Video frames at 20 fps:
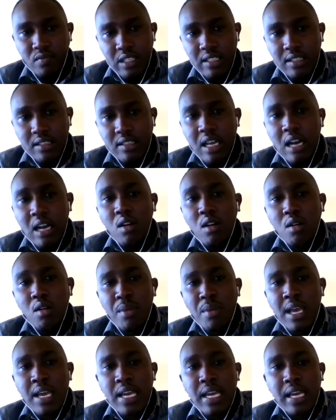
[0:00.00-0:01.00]
Sango
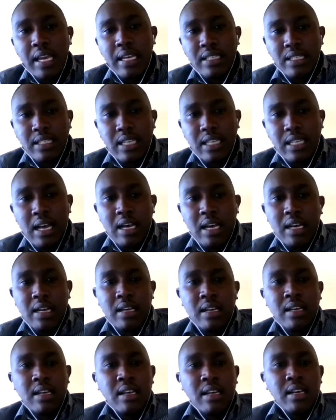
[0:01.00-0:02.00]
Bay is, uh,
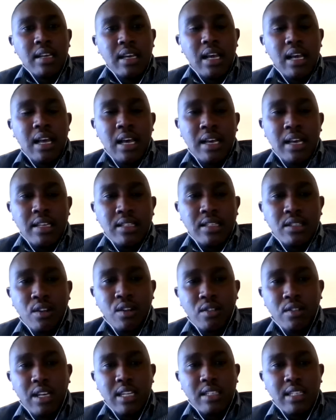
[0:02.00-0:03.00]
uh, is
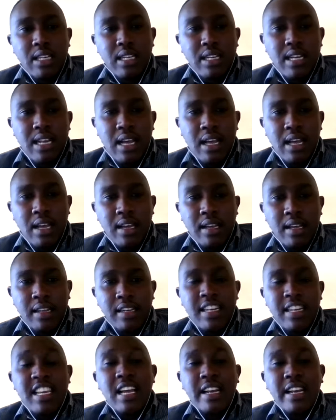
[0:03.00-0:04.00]
located uh,
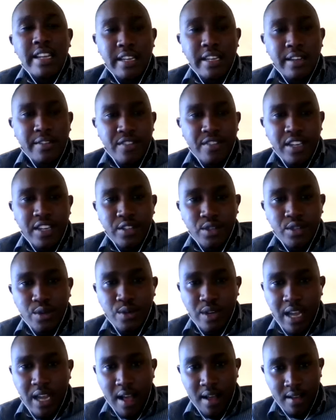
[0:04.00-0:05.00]
near Lake
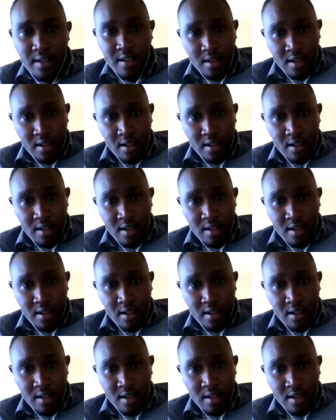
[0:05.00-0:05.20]
Victoria